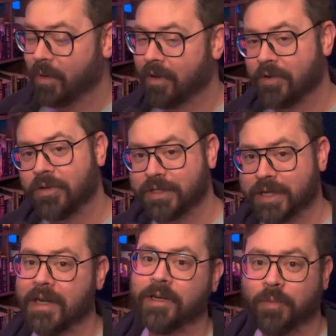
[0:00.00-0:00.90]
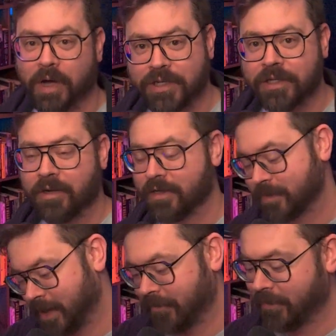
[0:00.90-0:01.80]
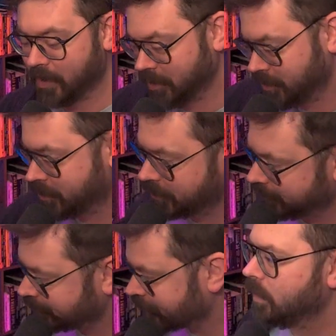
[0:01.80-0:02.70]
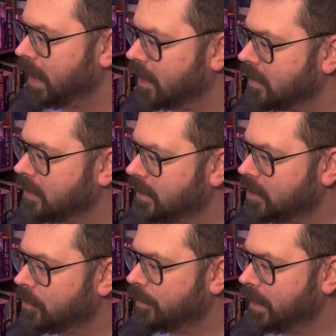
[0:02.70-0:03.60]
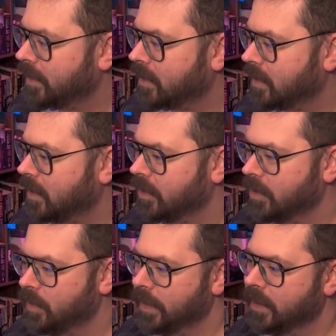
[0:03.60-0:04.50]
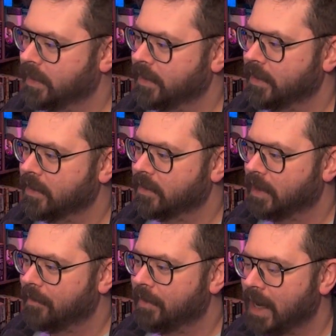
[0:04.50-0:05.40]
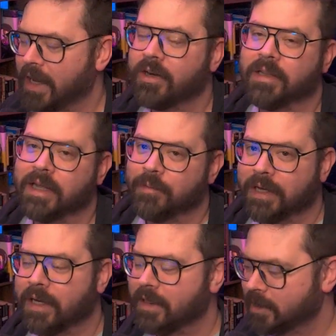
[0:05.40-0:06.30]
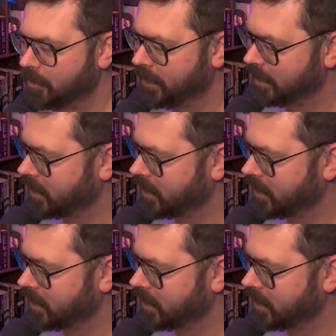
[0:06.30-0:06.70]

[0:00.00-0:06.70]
wherever you're deciding to watch it, on Spotify or YouTube, we got a little bit of clutter going on here. I'm not gonna lie, we got a little bit